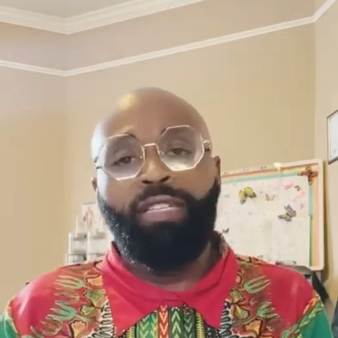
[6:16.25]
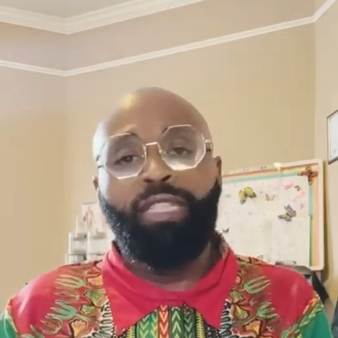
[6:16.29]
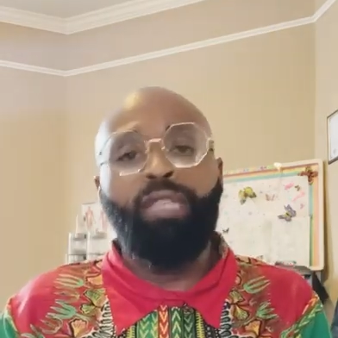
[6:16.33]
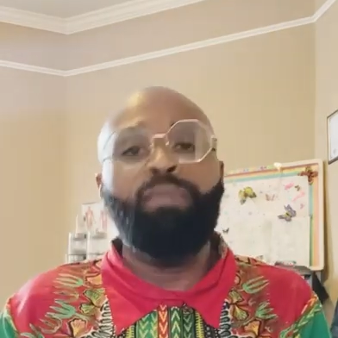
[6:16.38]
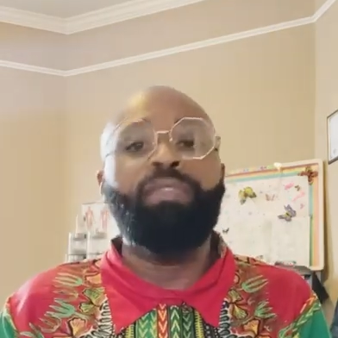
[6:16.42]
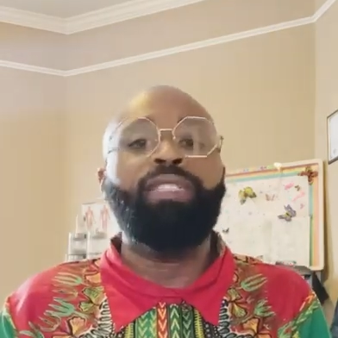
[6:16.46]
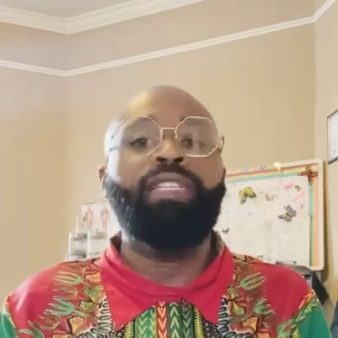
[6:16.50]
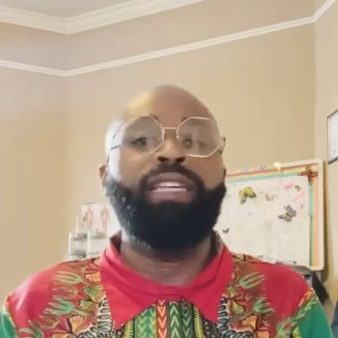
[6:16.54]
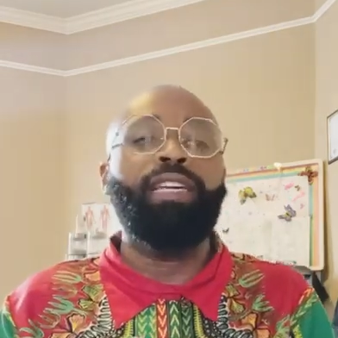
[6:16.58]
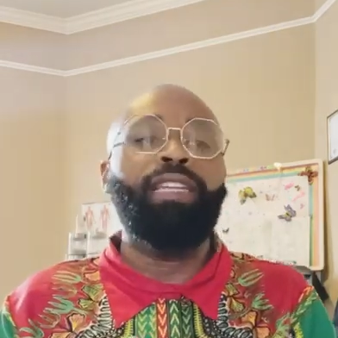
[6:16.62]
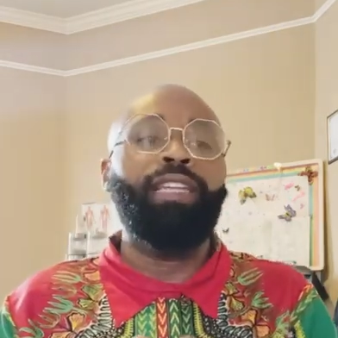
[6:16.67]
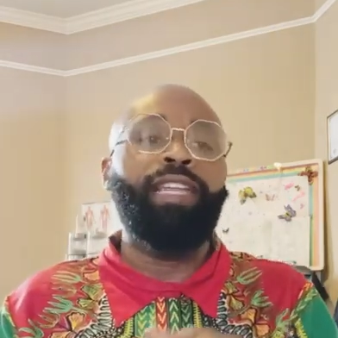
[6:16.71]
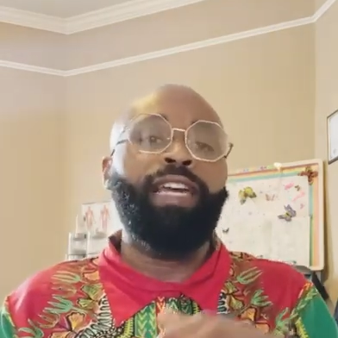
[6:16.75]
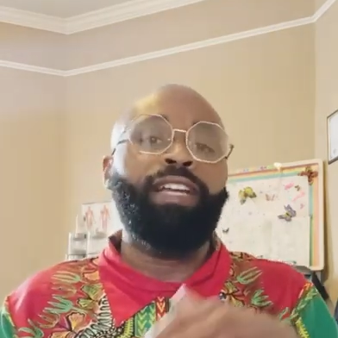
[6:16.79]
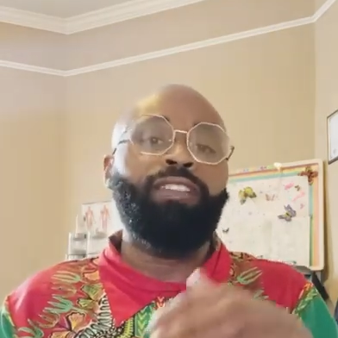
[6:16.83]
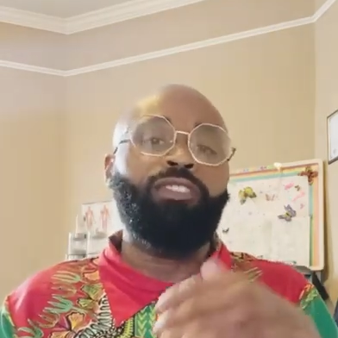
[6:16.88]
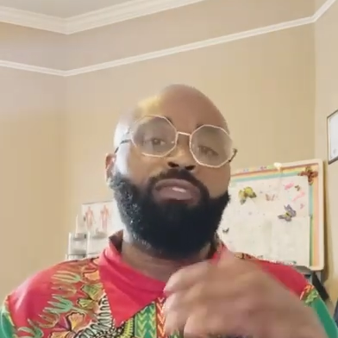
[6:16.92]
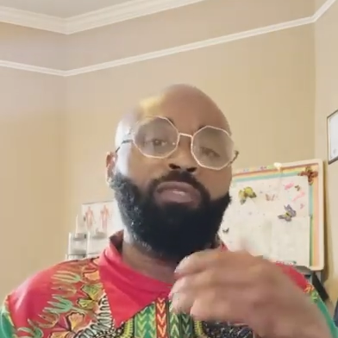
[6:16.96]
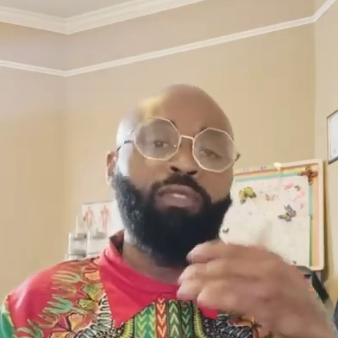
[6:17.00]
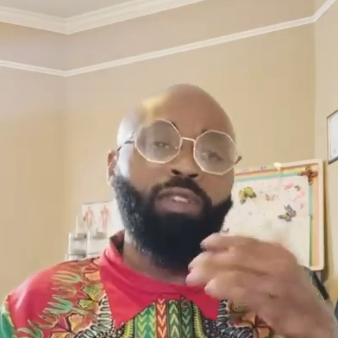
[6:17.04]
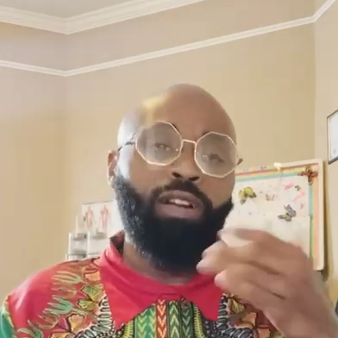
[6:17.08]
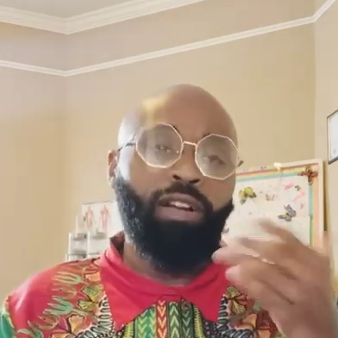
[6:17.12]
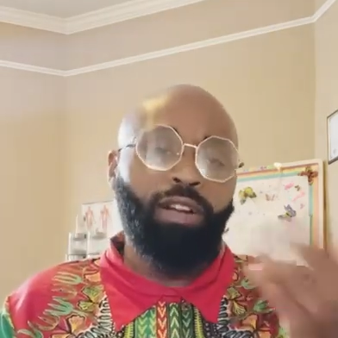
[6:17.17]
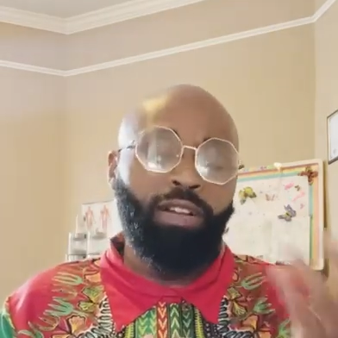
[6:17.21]
keeps the
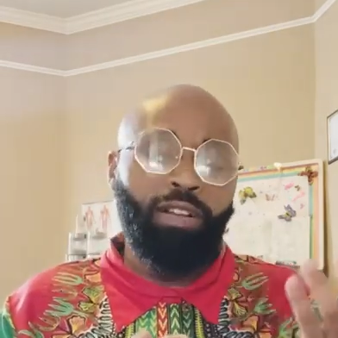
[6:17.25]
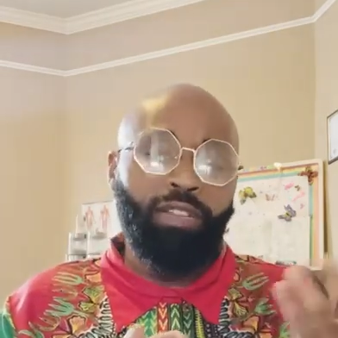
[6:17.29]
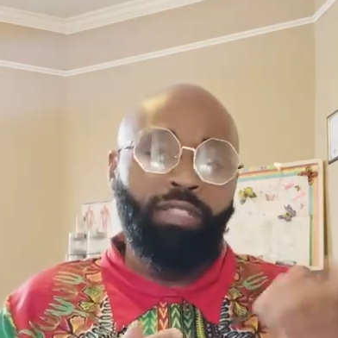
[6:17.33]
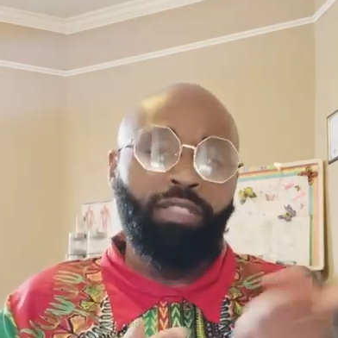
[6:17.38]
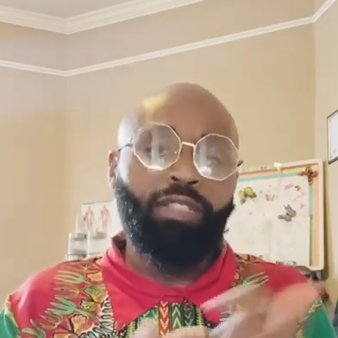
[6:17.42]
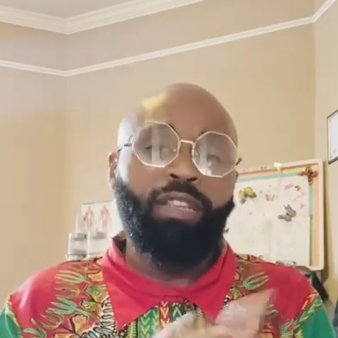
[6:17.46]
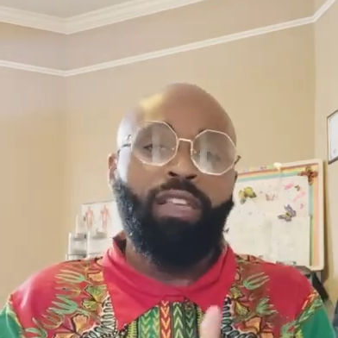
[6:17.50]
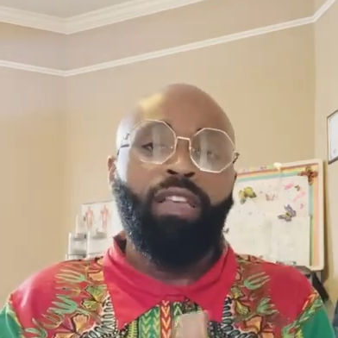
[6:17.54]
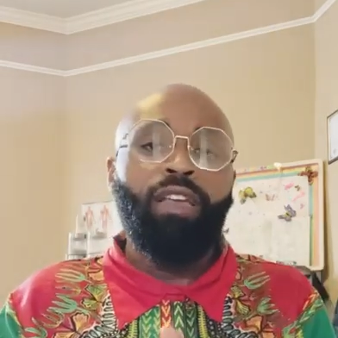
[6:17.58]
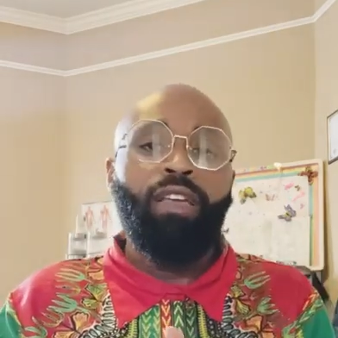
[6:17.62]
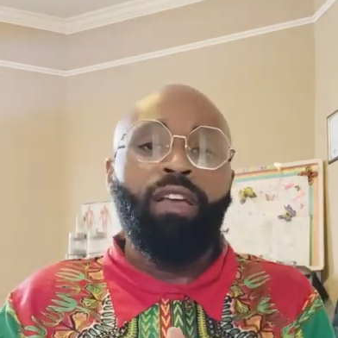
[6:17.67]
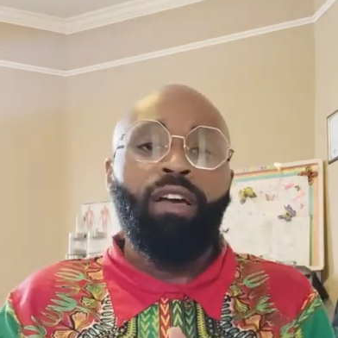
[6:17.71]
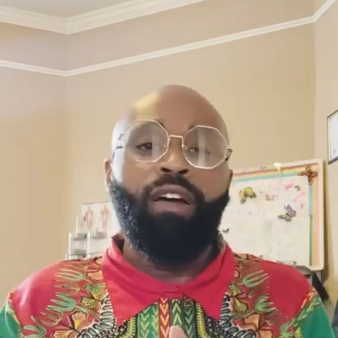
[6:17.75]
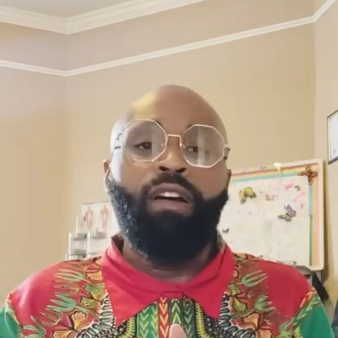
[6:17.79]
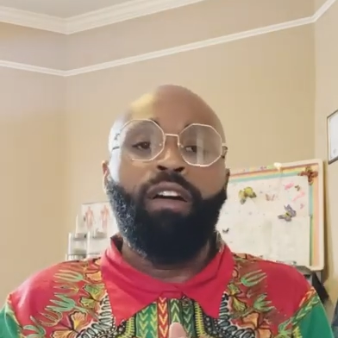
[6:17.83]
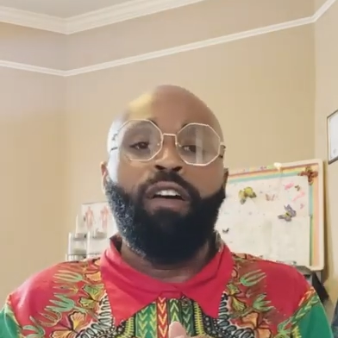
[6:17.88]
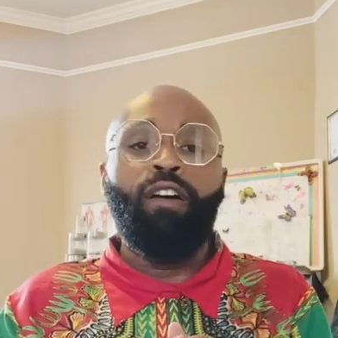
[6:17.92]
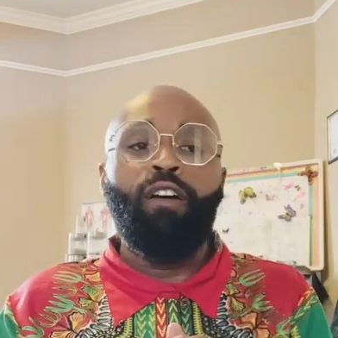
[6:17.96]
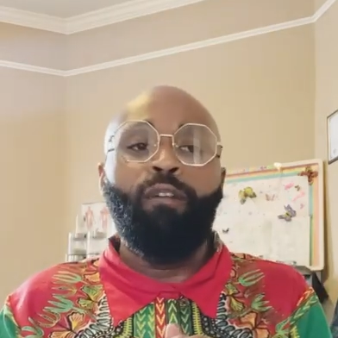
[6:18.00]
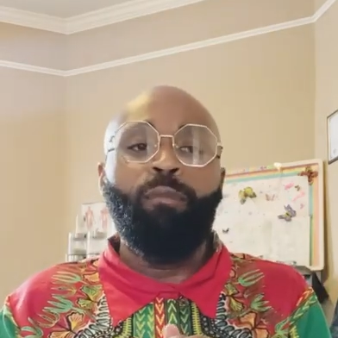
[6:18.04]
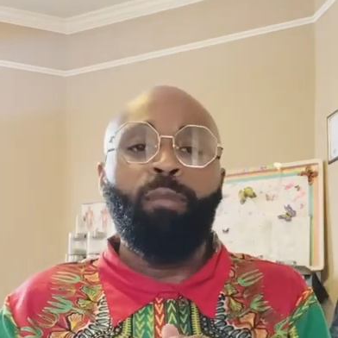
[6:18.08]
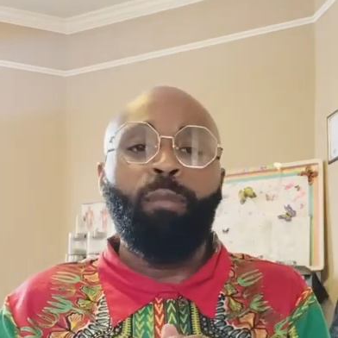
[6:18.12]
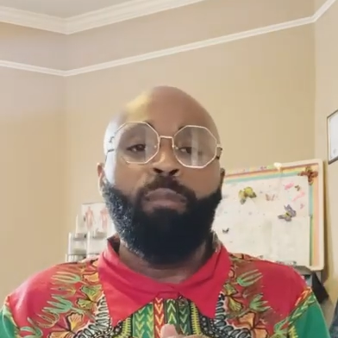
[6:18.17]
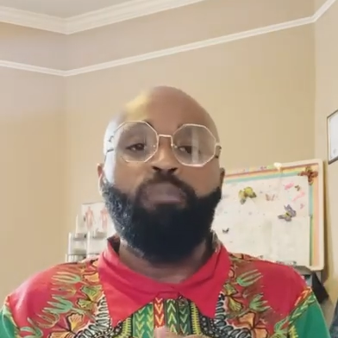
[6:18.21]
electrons
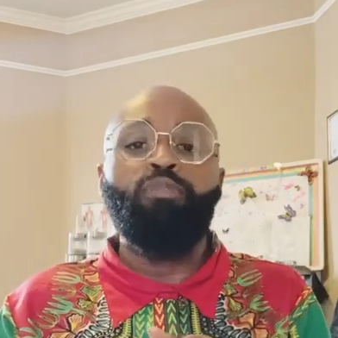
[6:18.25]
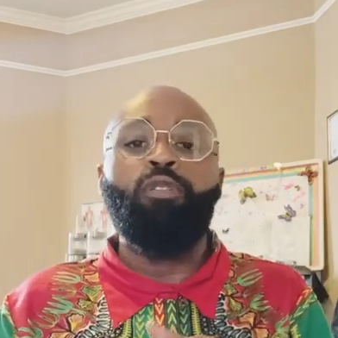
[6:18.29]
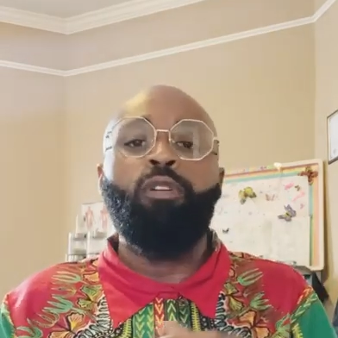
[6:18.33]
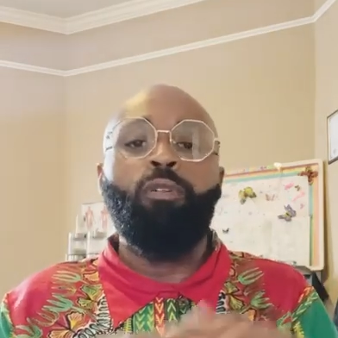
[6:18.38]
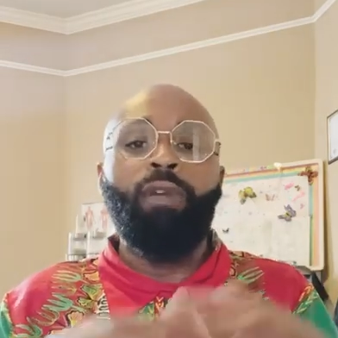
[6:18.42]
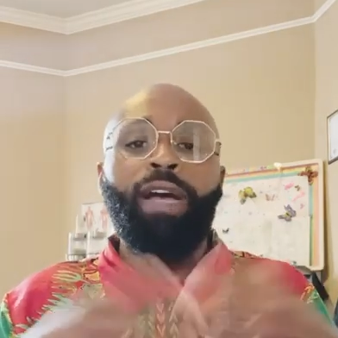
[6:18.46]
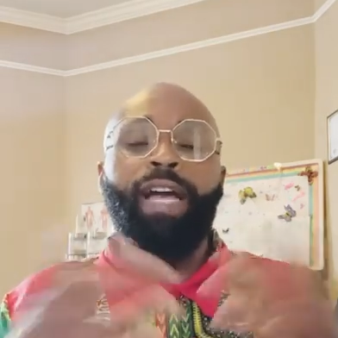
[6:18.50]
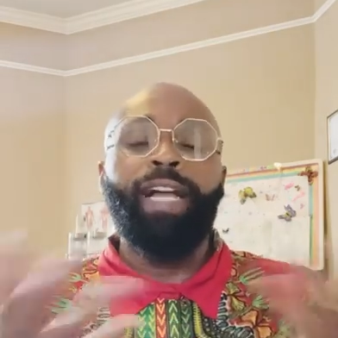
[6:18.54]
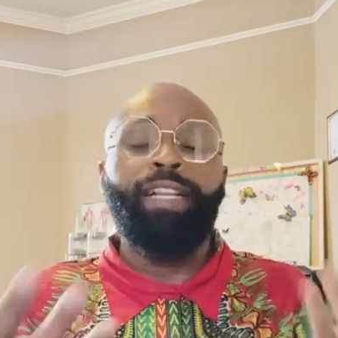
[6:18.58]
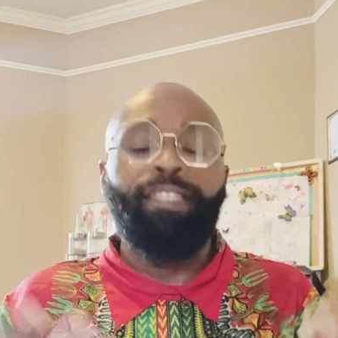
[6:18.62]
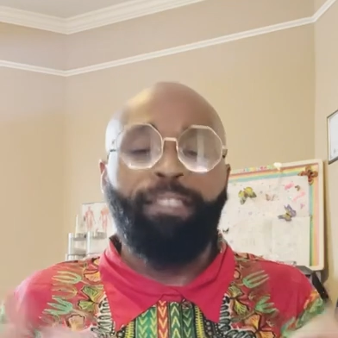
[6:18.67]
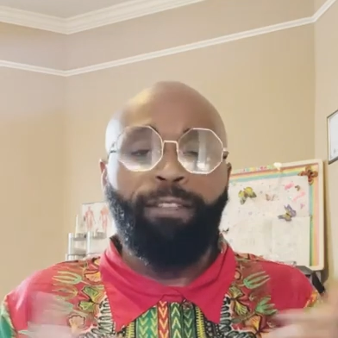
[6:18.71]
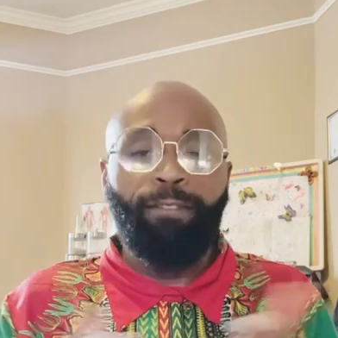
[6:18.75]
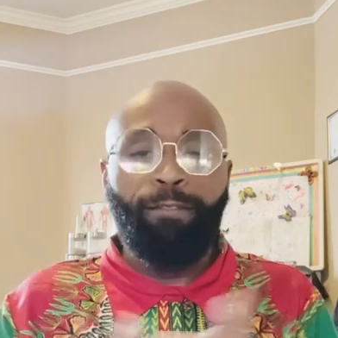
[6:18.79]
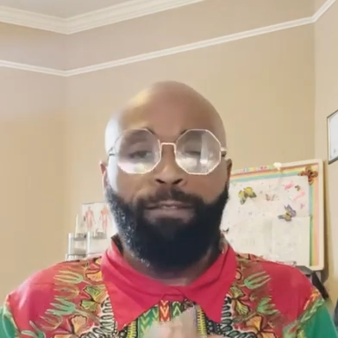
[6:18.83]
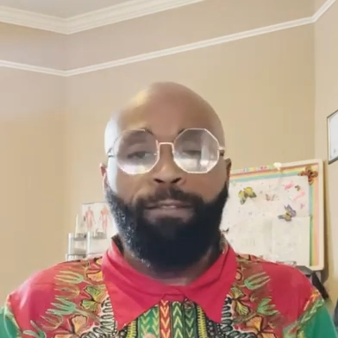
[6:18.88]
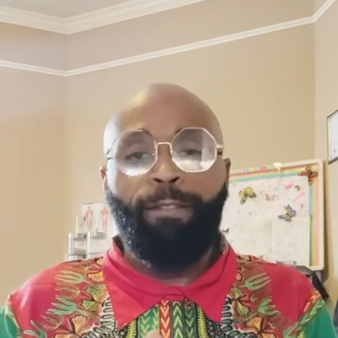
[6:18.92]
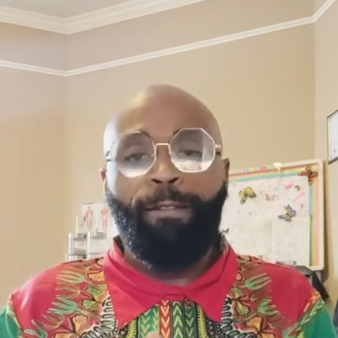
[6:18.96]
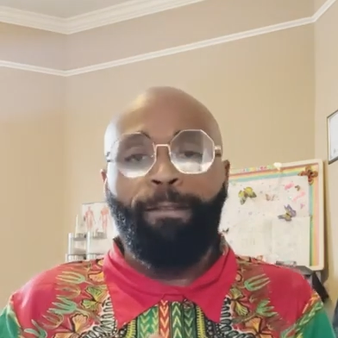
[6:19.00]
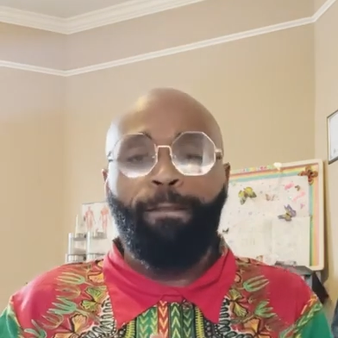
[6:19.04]
proactive,